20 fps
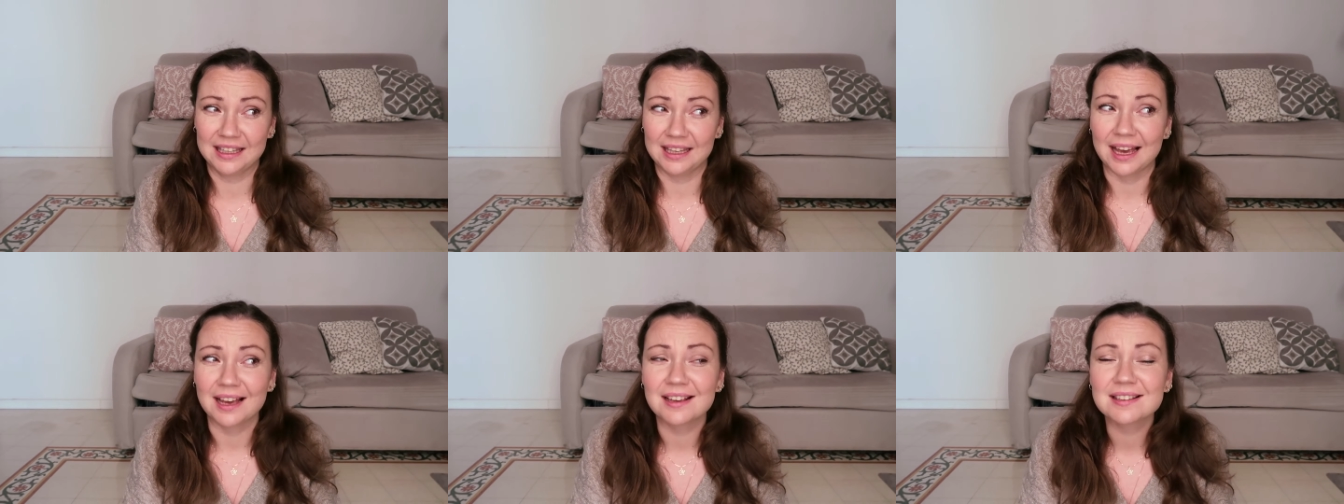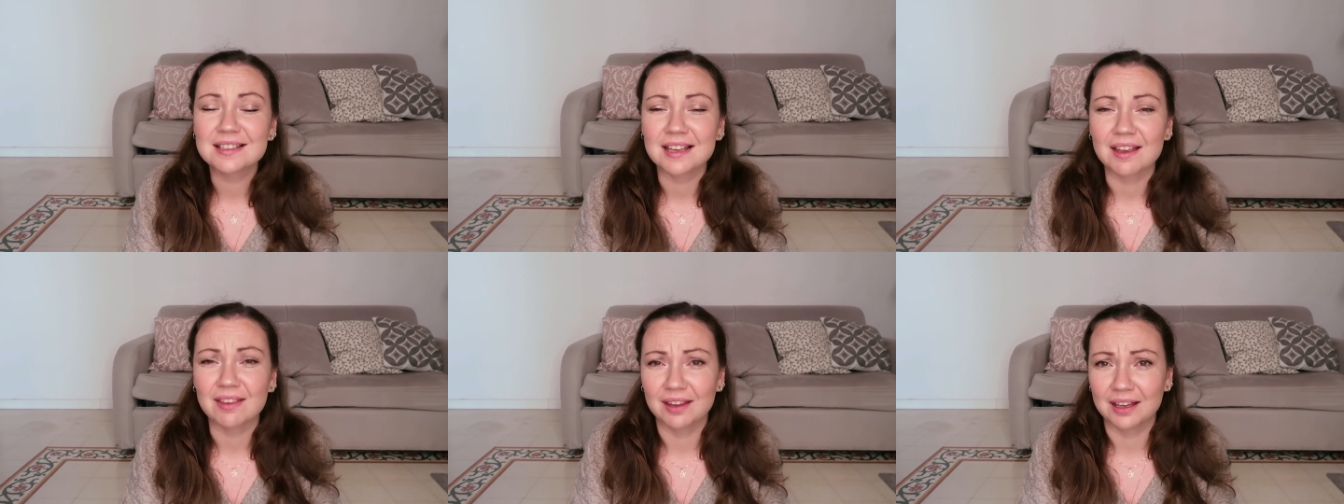
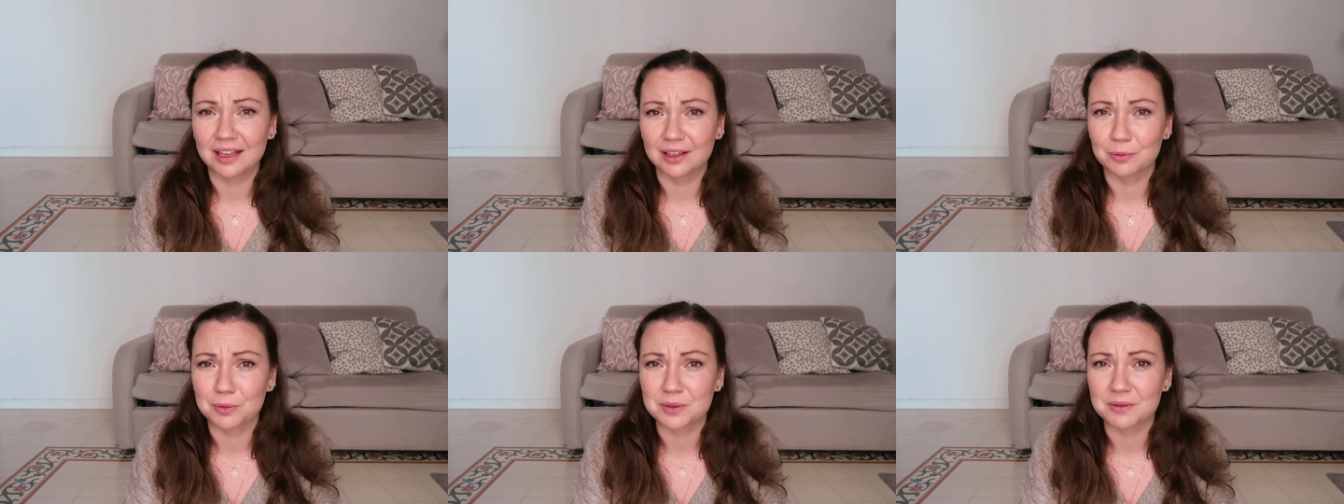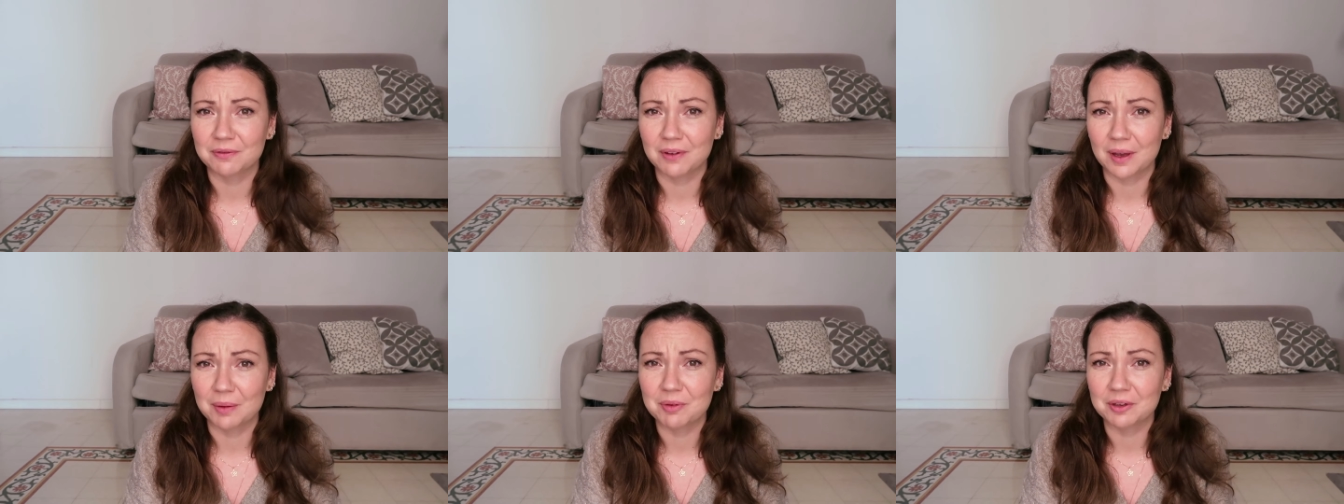Yes, I think it was
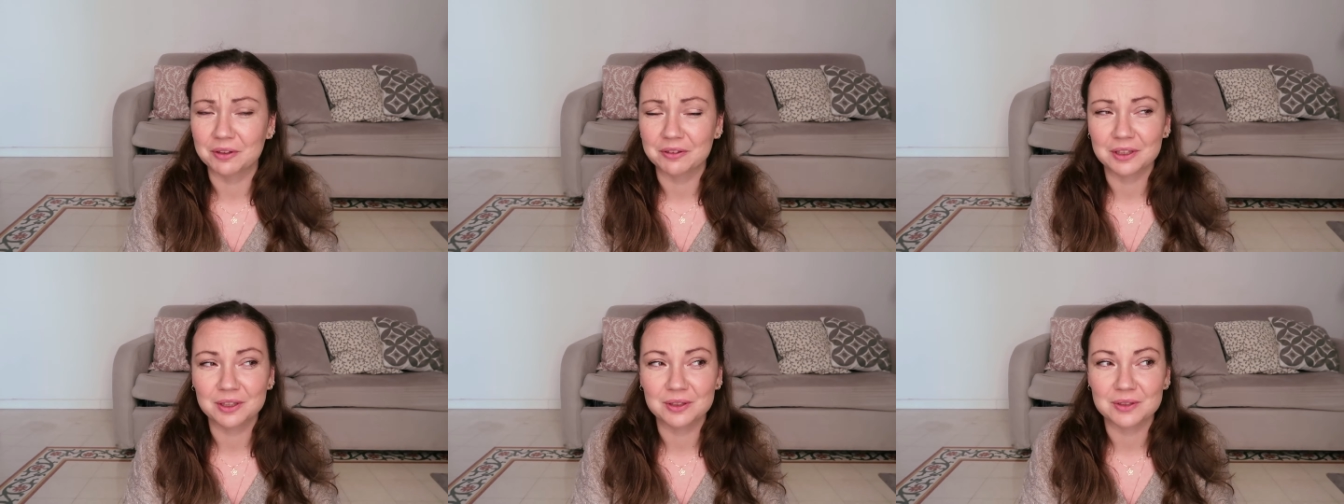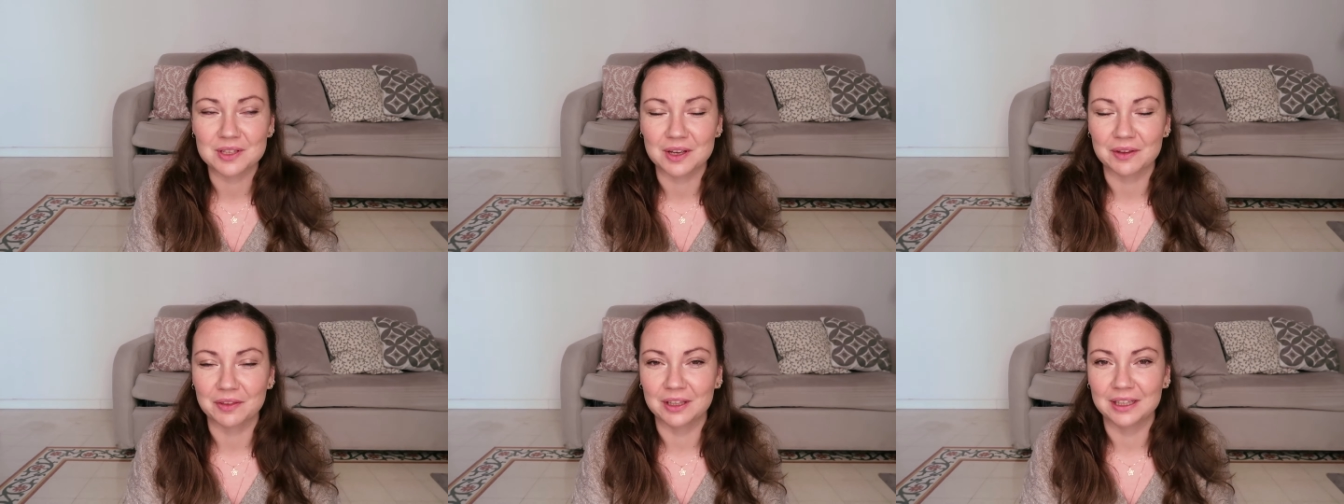February
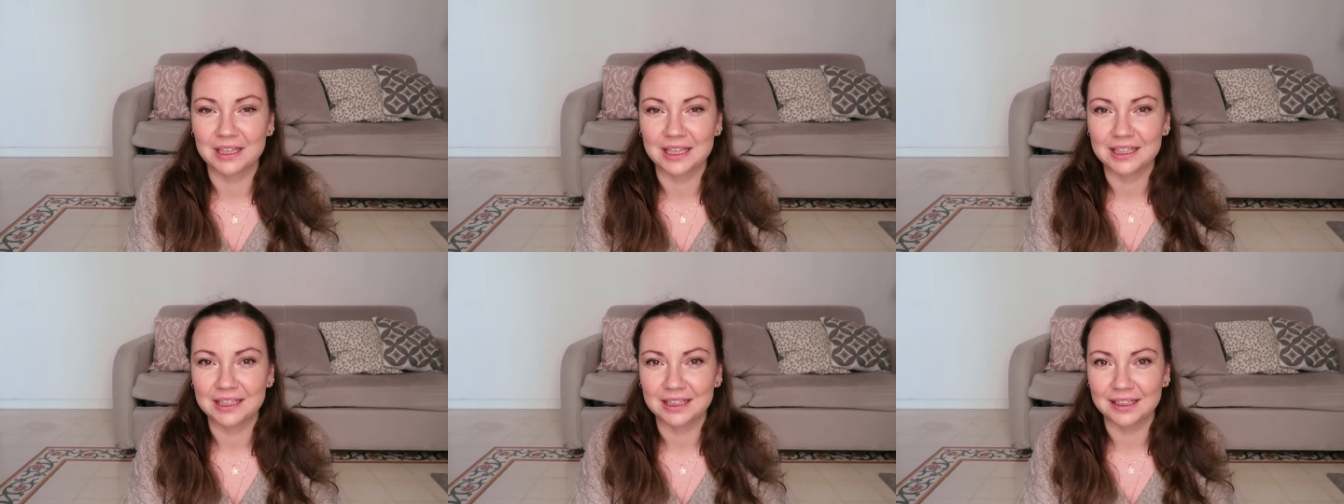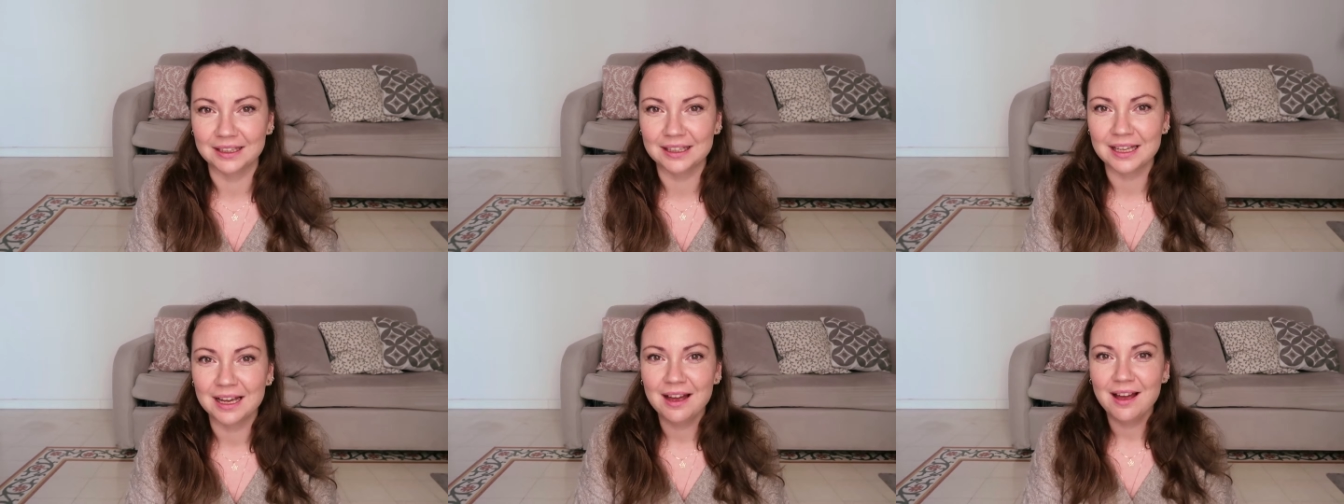
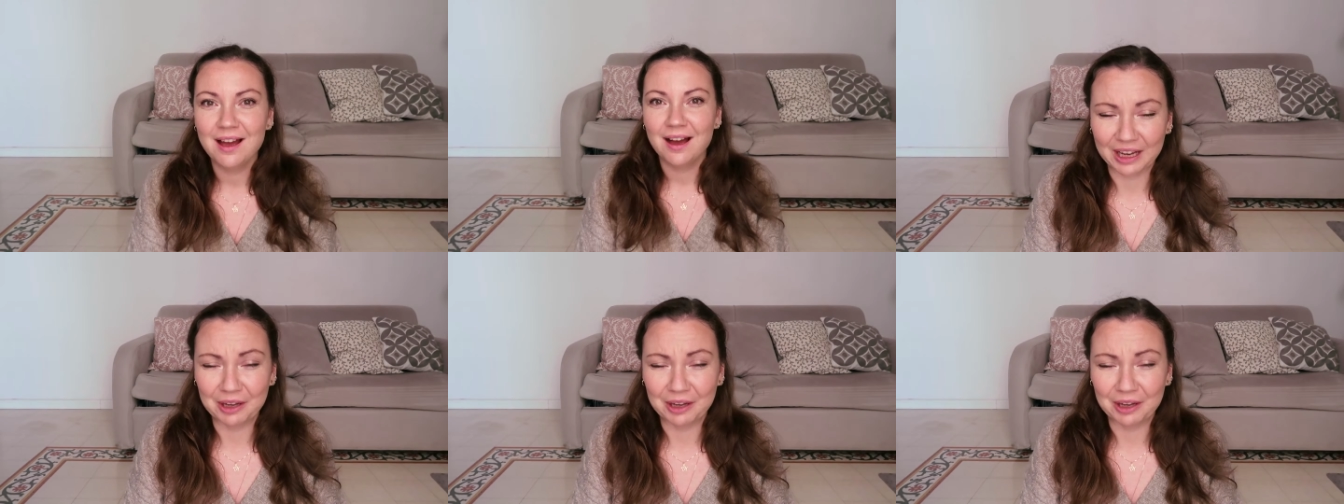2018.